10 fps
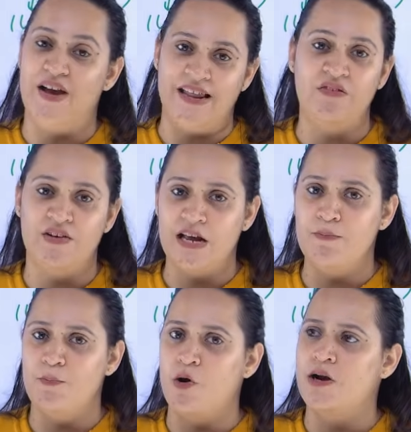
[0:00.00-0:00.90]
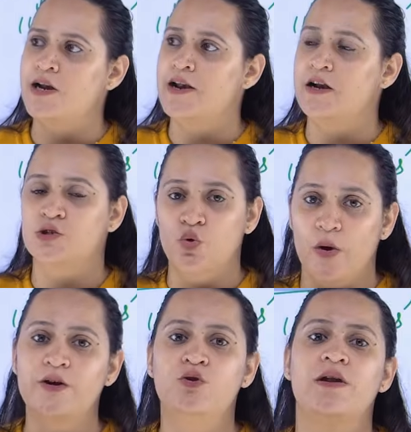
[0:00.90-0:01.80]
Very important, and it is
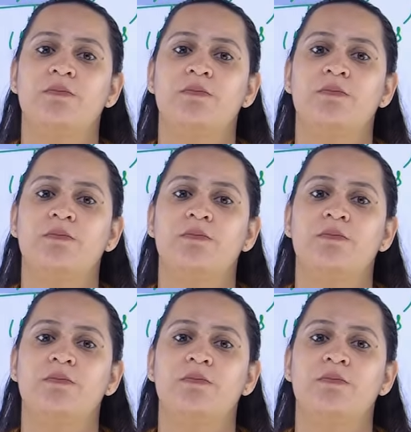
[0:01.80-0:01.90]
going to